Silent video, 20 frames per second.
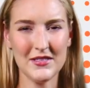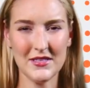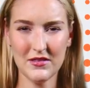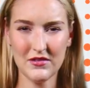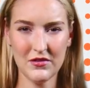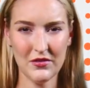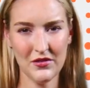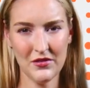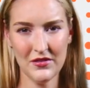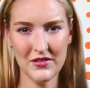
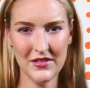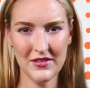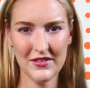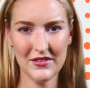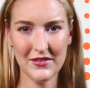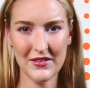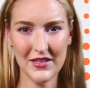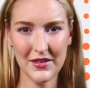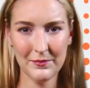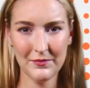introduces
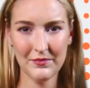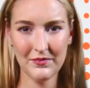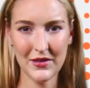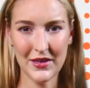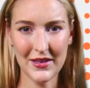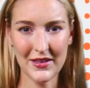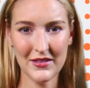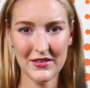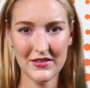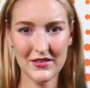
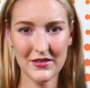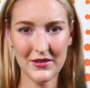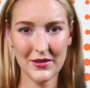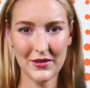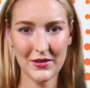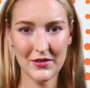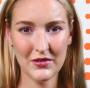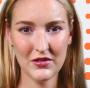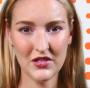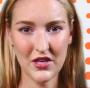deepfakes,
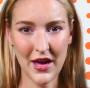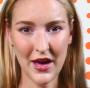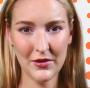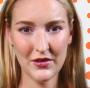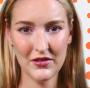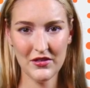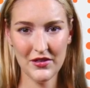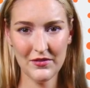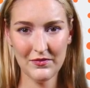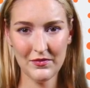
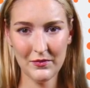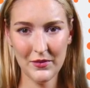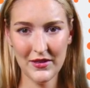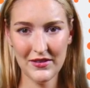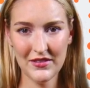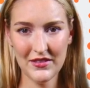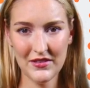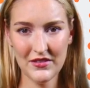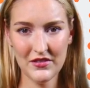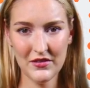challenging
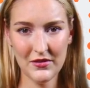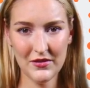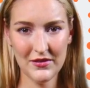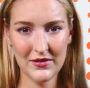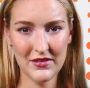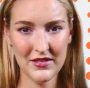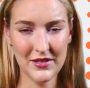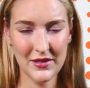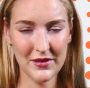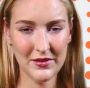forensic
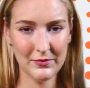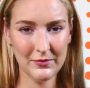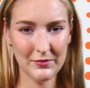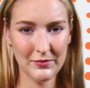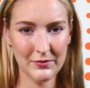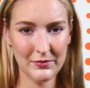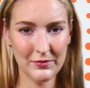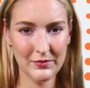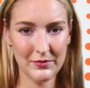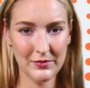certainty.
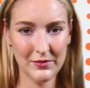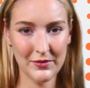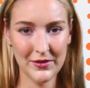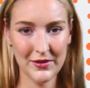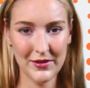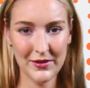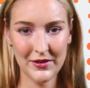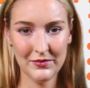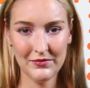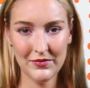
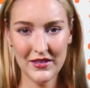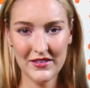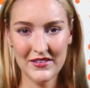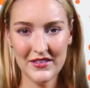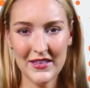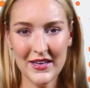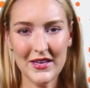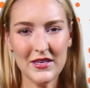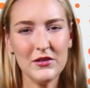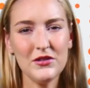
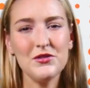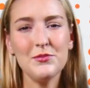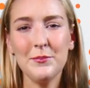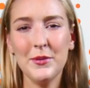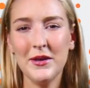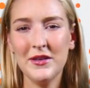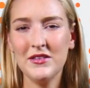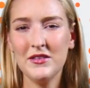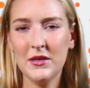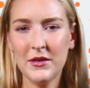Investigators
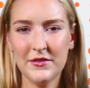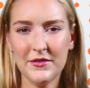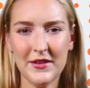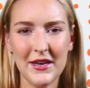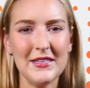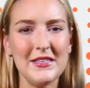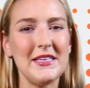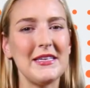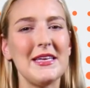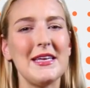must
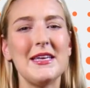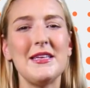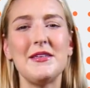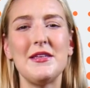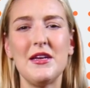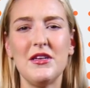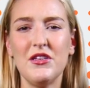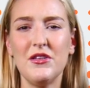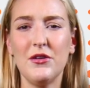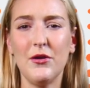authenticate
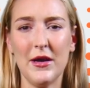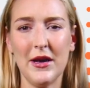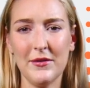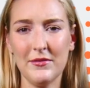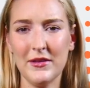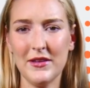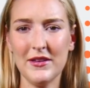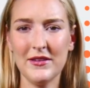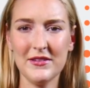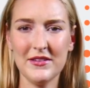digital
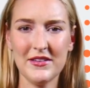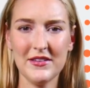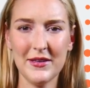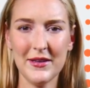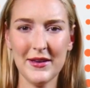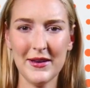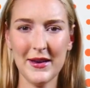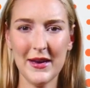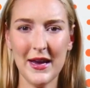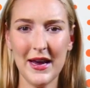evidence,
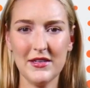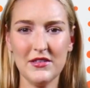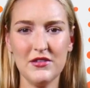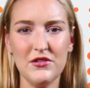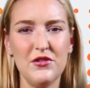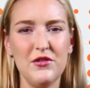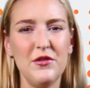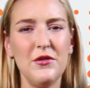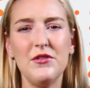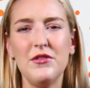as
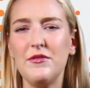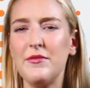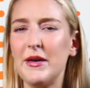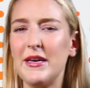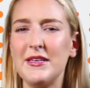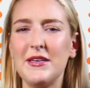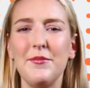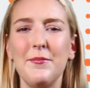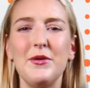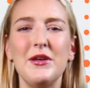
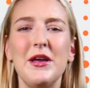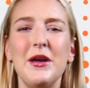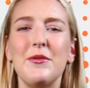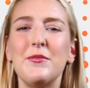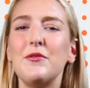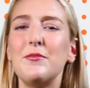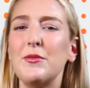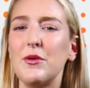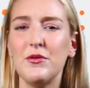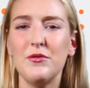truth-finding
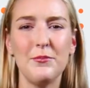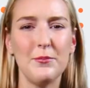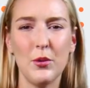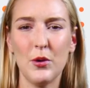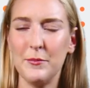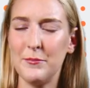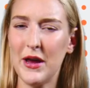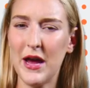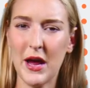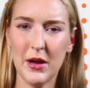becomes both
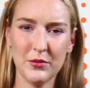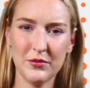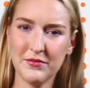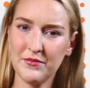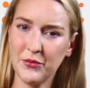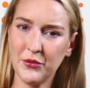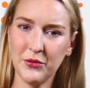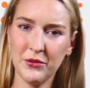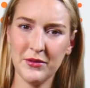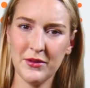more
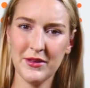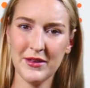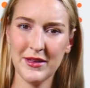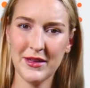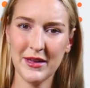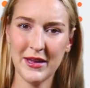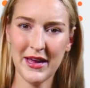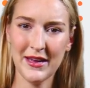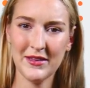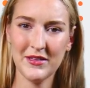powerful
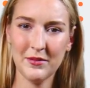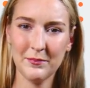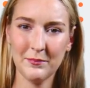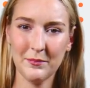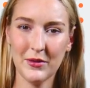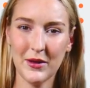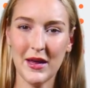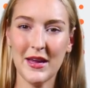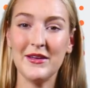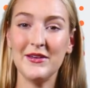and
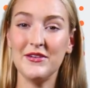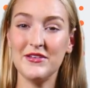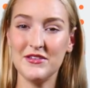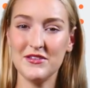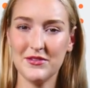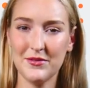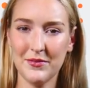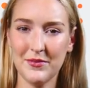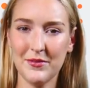complex.